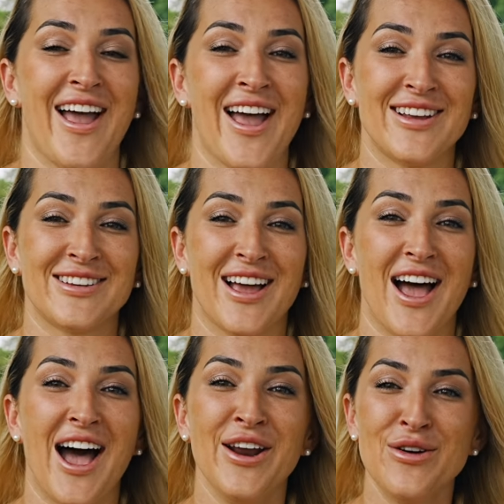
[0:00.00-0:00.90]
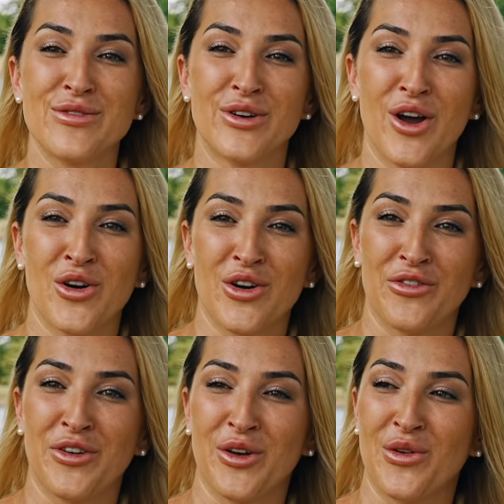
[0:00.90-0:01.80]
And I don't know
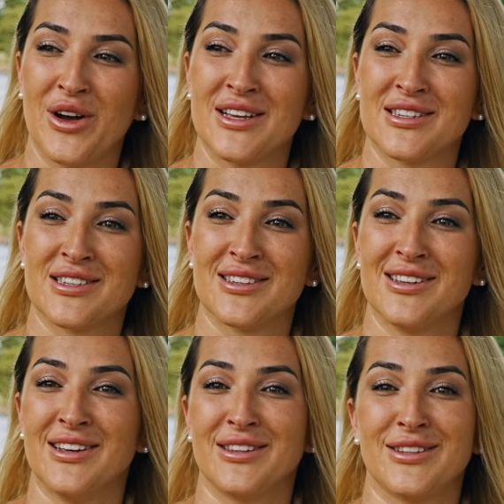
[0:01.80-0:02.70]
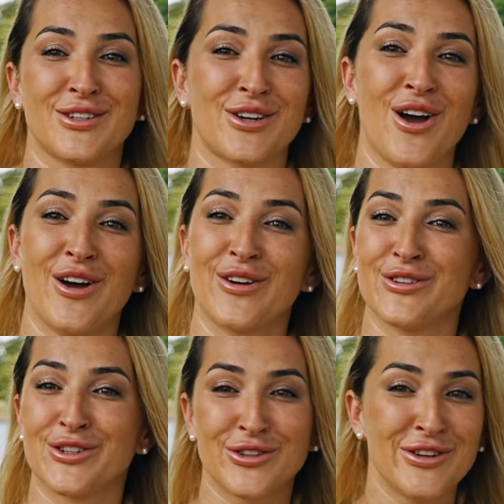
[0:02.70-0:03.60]
if it was the Chicago
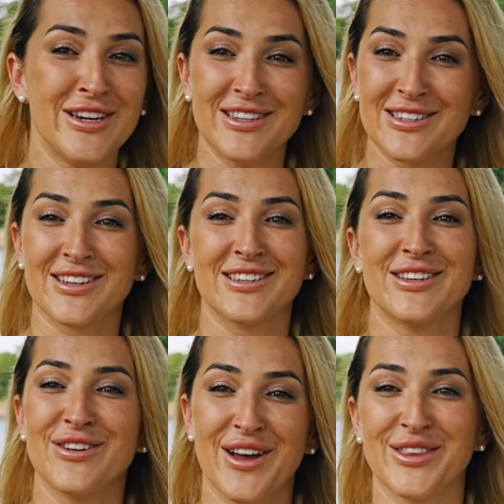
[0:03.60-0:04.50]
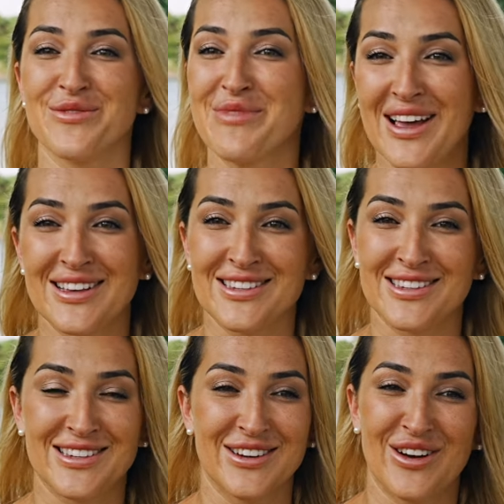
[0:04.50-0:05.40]
streets, because they're not the
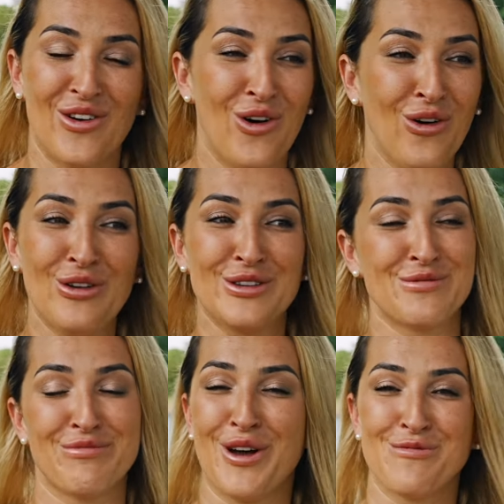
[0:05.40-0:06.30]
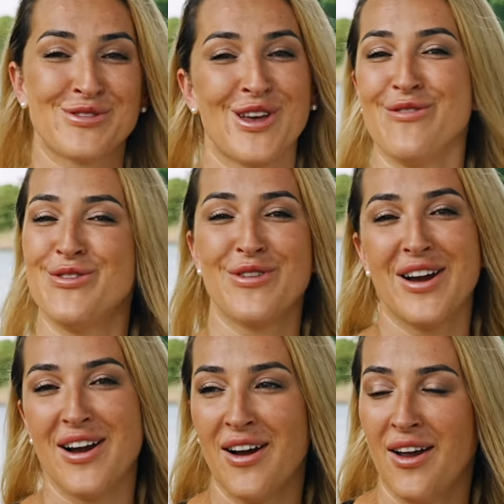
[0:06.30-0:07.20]
best, you know, holes and bumps everywhere,